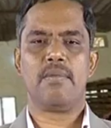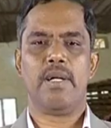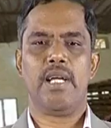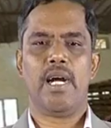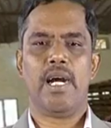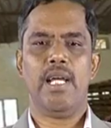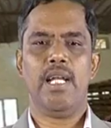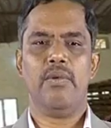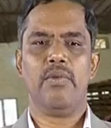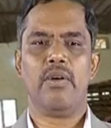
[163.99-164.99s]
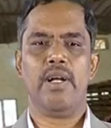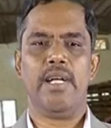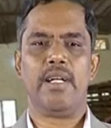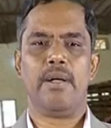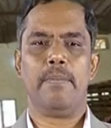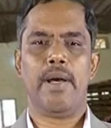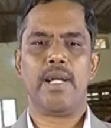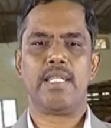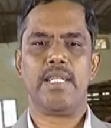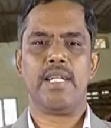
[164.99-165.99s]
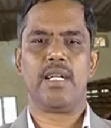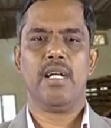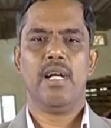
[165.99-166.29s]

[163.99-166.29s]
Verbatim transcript: by a highly virulent parasitic